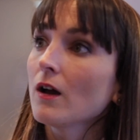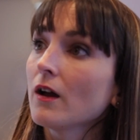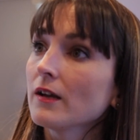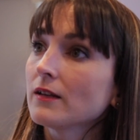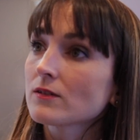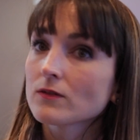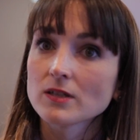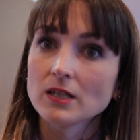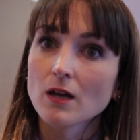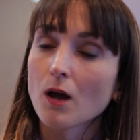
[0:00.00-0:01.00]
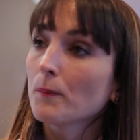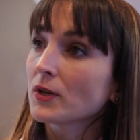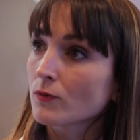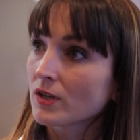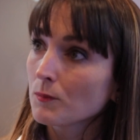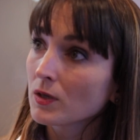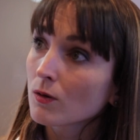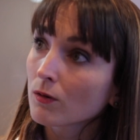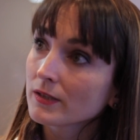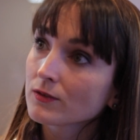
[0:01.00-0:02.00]
into the
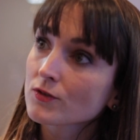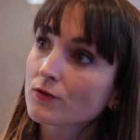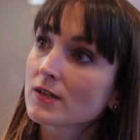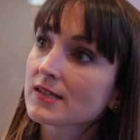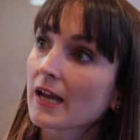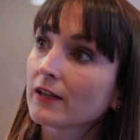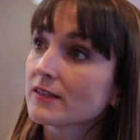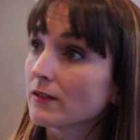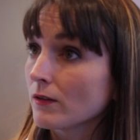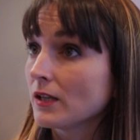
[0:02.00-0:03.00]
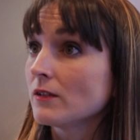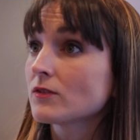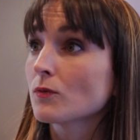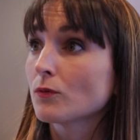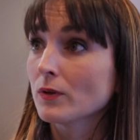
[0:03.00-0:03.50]
petrochemical industries, and into